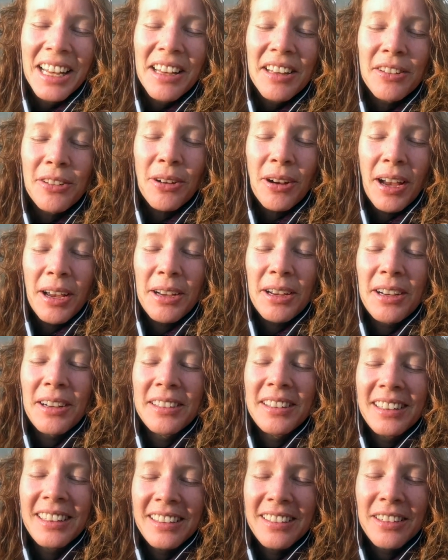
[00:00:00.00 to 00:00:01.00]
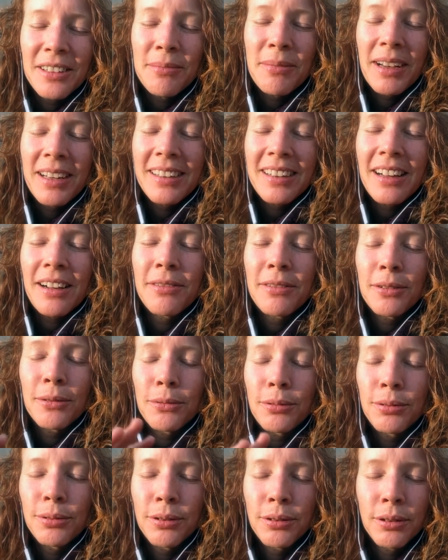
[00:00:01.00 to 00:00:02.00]
So I conditioned myself
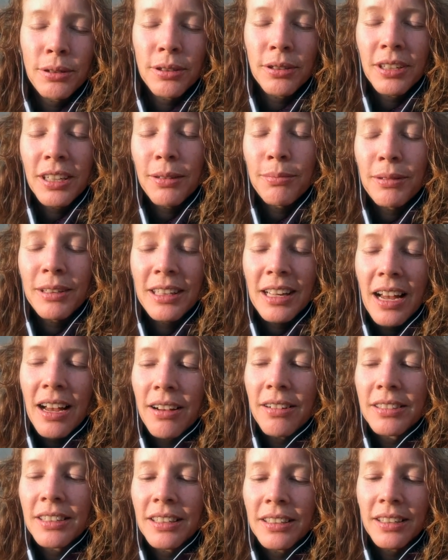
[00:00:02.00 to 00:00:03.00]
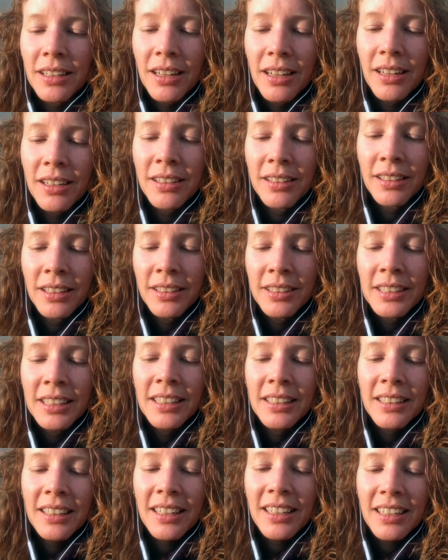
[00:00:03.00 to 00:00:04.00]
to keep it down and
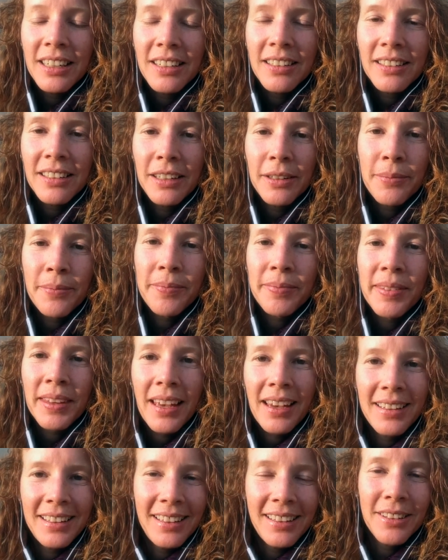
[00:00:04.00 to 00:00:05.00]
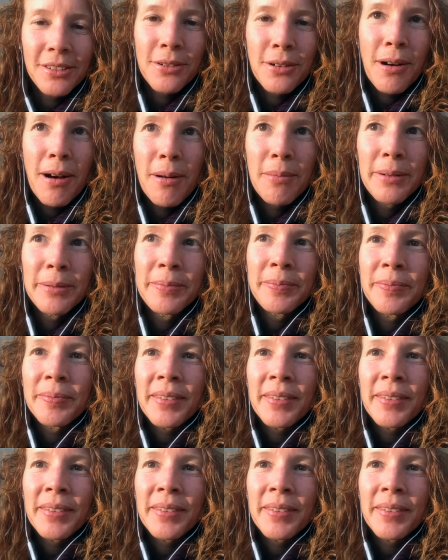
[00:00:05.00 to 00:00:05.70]
take it easy. I didn't throw up.